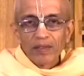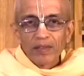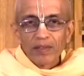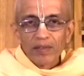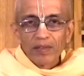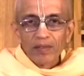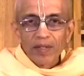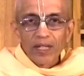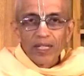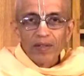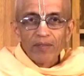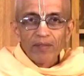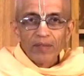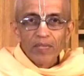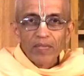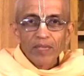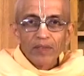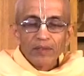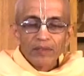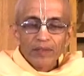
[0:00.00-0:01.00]
the way
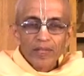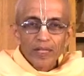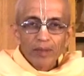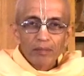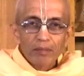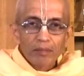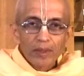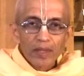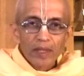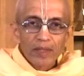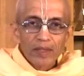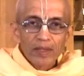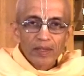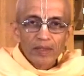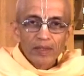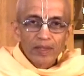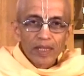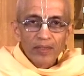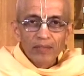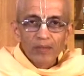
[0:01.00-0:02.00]
we take
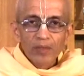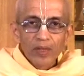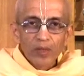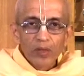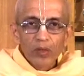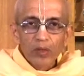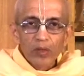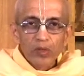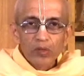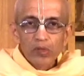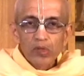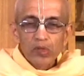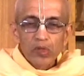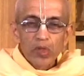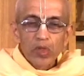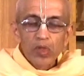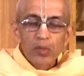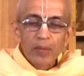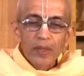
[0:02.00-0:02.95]
birth and we go through so